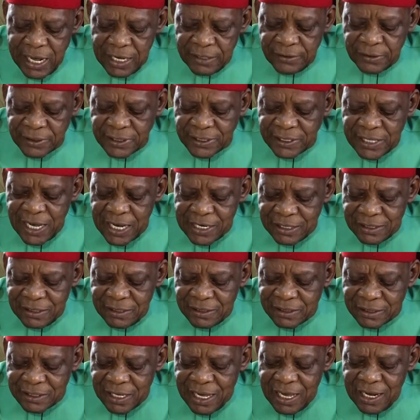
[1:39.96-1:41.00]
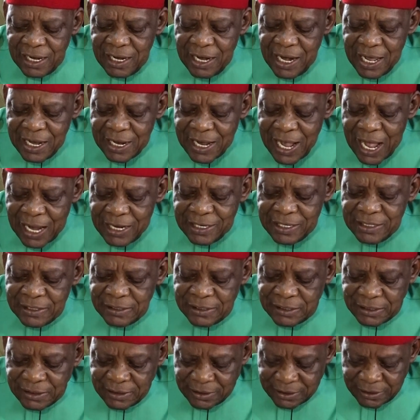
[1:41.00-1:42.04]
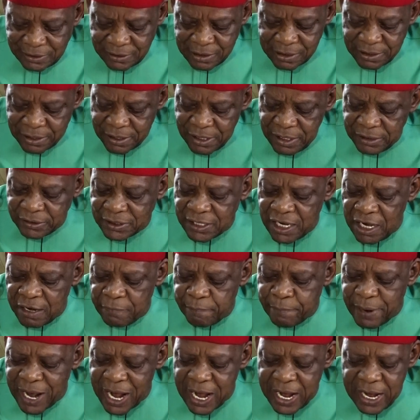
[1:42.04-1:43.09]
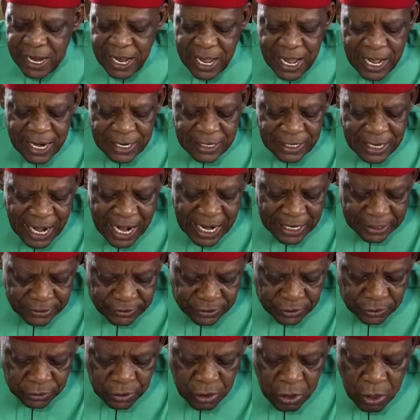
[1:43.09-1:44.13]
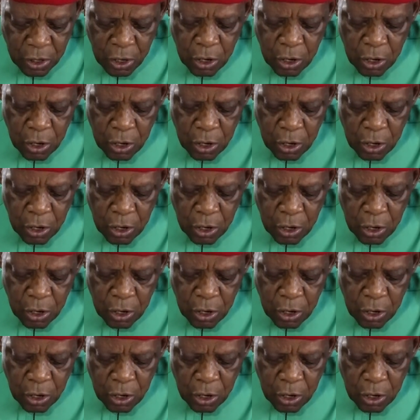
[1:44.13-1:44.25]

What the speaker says: NSSEC is a legal entity created by an act